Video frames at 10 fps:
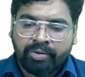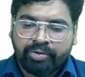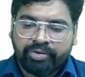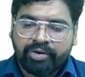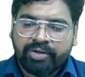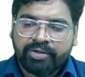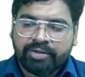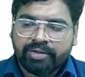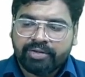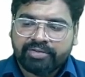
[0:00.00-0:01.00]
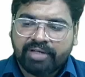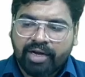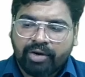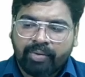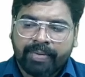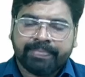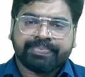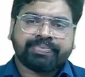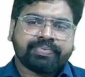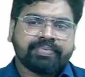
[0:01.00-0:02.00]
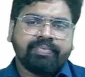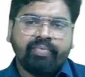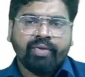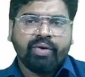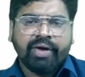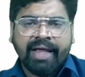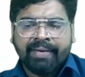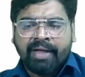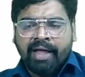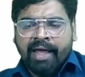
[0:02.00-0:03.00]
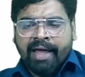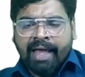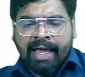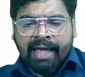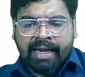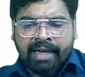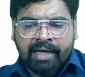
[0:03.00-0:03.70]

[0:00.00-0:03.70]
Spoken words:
Osteosarcoma. Okay, and